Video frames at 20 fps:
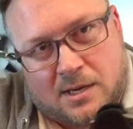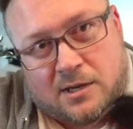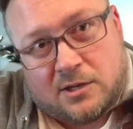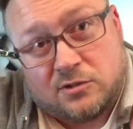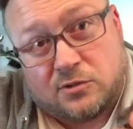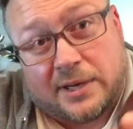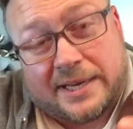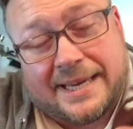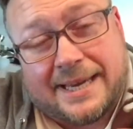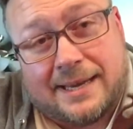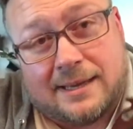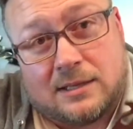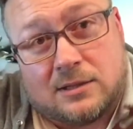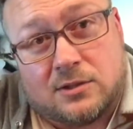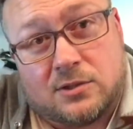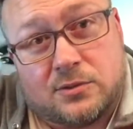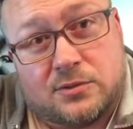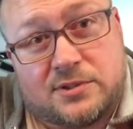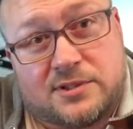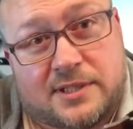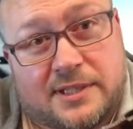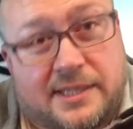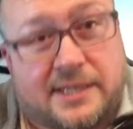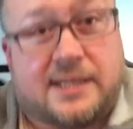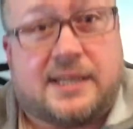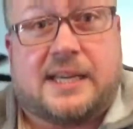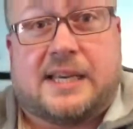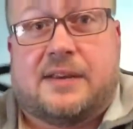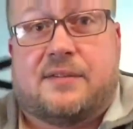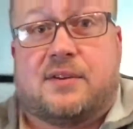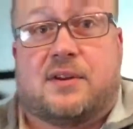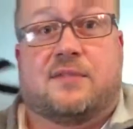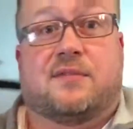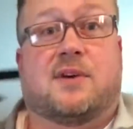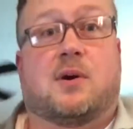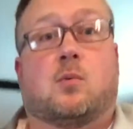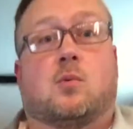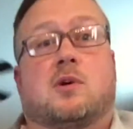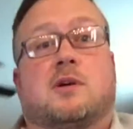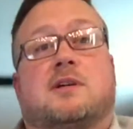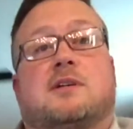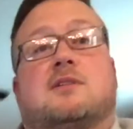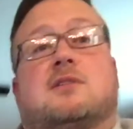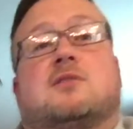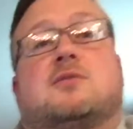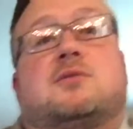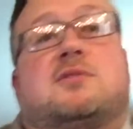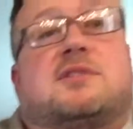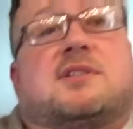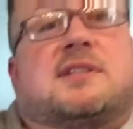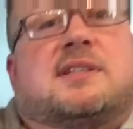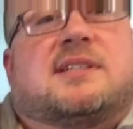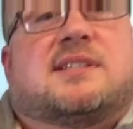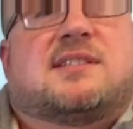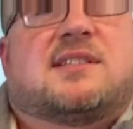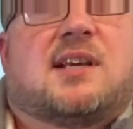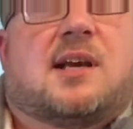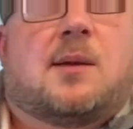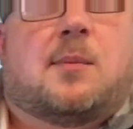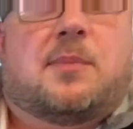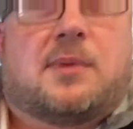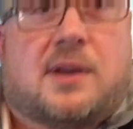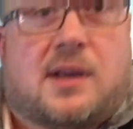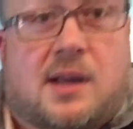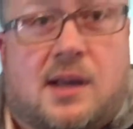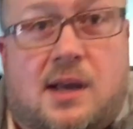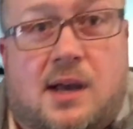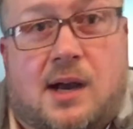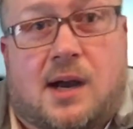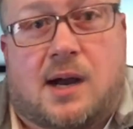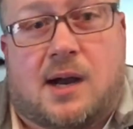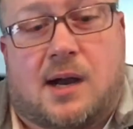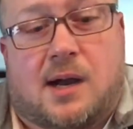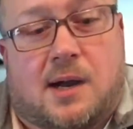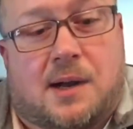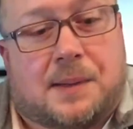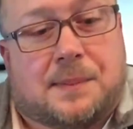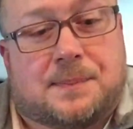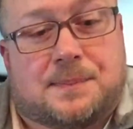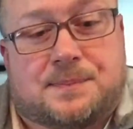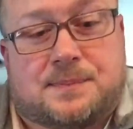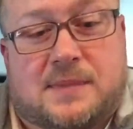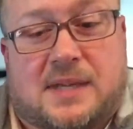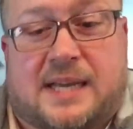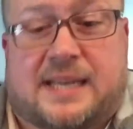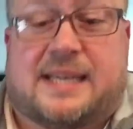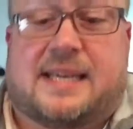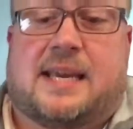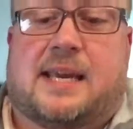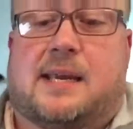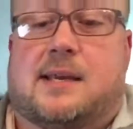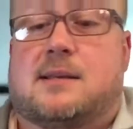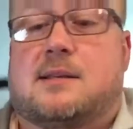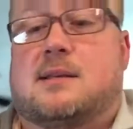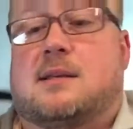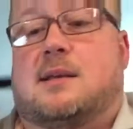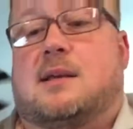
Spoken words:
So I can't loosen it. Even if I wanted to loosen this up, I can't.